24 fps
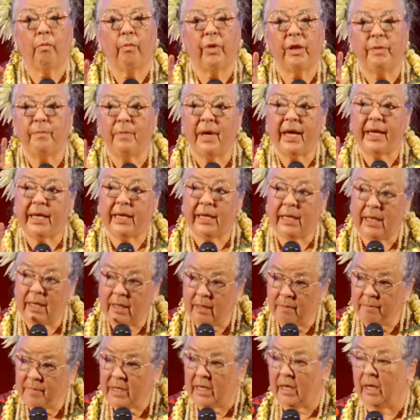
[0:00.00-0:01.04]
But my
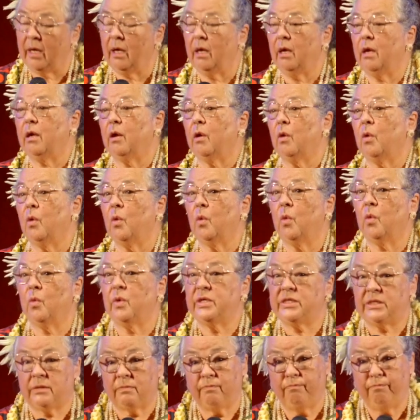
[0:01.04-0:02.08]
coming
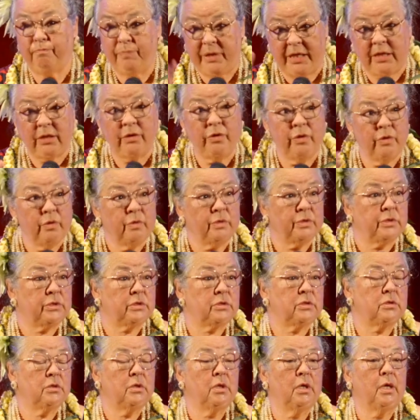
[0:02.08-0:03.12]
was big
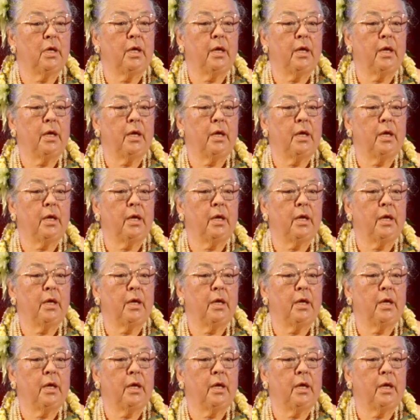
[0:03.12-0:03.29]
news.